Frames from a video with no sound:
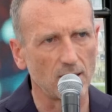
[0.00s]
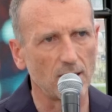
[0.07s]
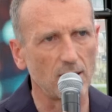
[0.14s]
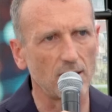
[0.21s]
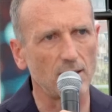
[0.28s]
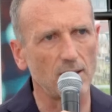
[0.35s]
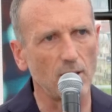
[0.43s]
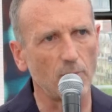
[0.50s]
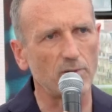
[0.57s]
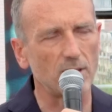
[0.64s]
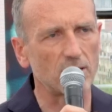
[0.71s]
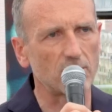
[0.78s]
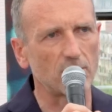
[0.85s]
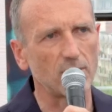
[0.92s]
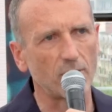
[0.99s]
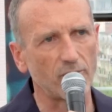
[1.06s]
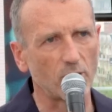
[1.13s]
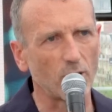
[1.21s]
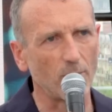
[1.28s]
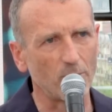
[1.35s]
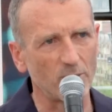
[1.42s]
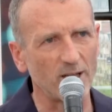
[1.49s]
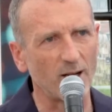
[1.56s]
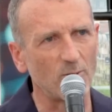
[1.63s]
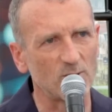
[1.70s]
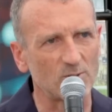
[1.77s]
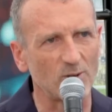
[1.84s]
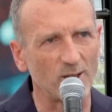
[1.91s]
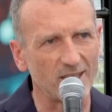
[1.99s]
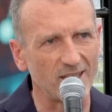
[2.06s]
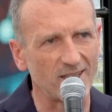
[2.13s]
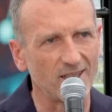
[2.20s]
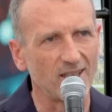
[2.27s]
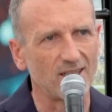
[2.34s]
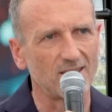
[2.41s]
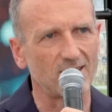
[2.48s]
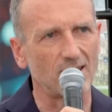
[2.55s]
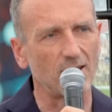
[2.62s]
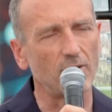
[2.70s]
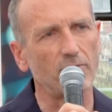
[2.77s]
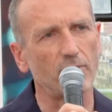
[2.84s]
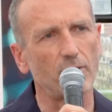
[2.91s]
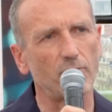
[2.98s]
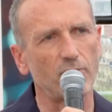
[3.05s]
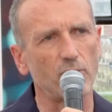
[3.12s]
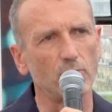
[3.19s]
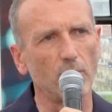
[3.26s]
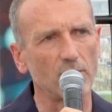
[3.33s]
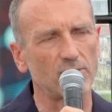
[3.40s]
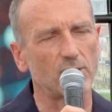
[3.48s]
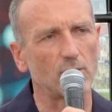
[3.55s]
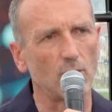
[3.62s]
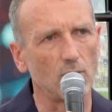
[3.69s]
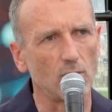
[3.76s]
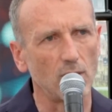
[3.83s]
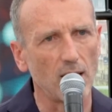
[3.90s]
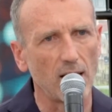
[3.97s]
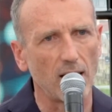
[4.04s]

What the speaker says: in the operation of the company I was running still a few months ago.